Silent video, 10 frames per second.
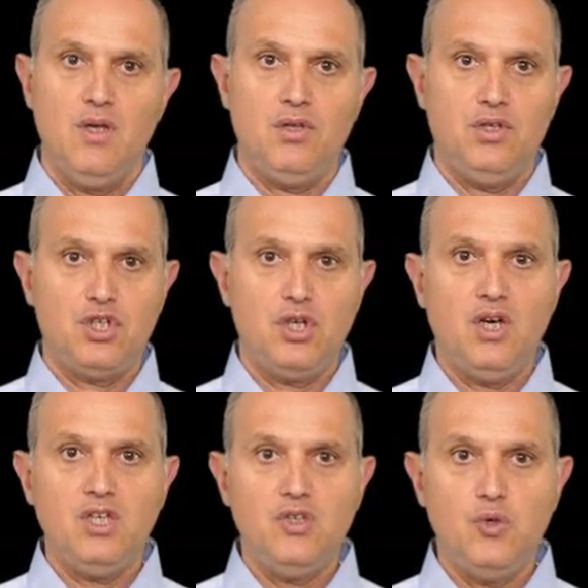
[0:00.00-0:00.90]
The
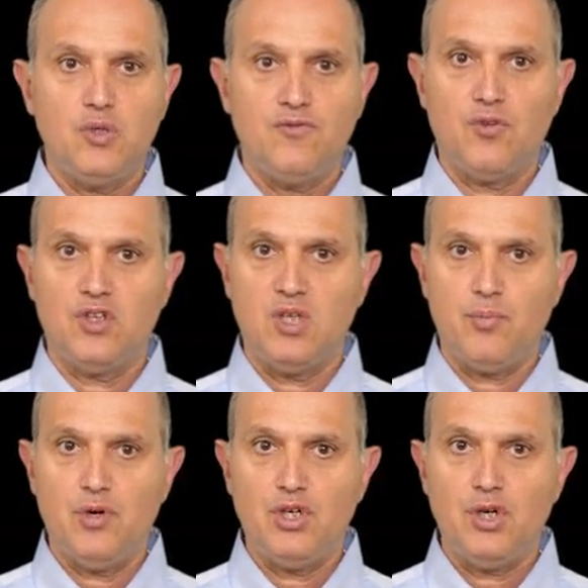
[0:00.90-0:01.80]
dictionaries used for the
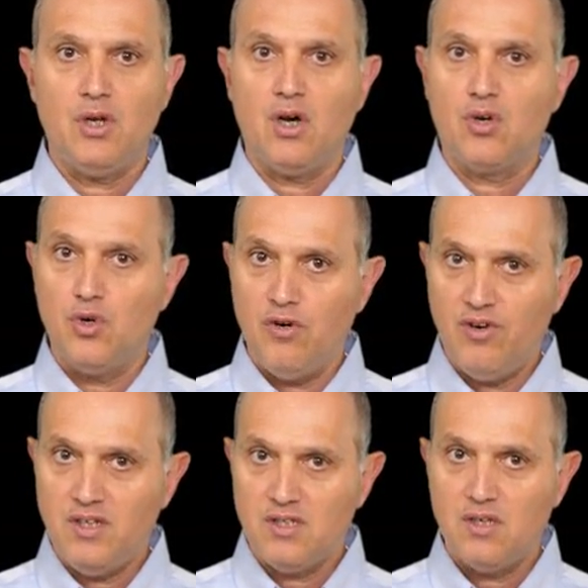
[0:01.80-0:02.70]
separation are
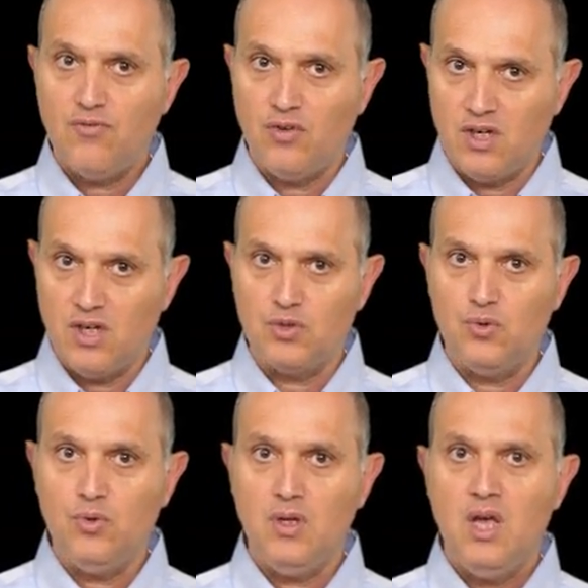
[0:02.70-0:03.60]
curvelets for the
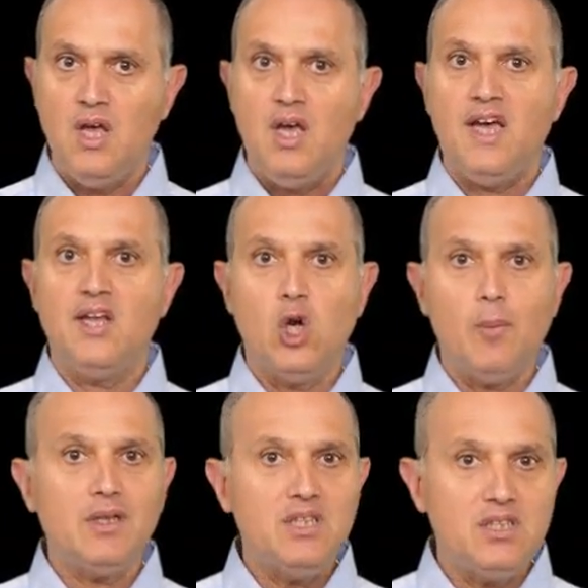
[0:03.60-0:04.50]
cartoon and a
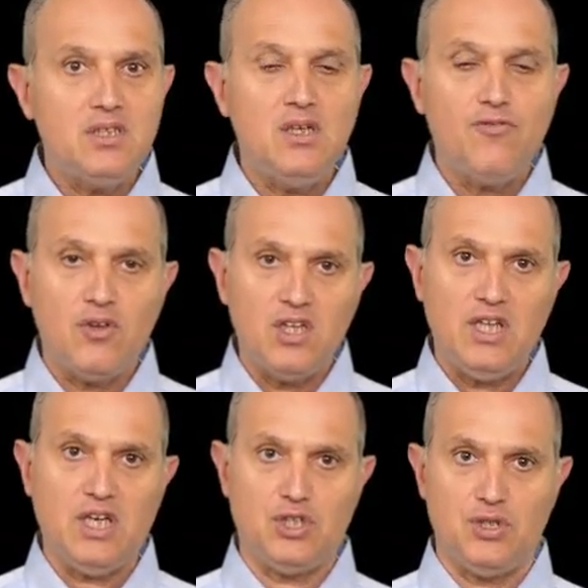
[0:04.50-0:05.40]
global DCT for the
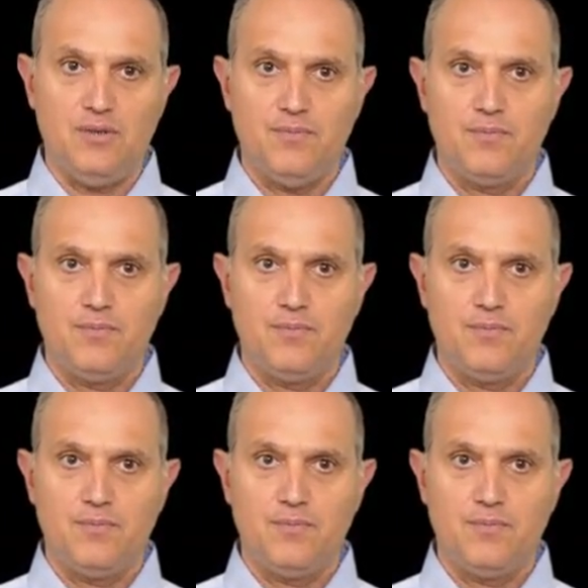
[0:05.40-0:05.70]
texture.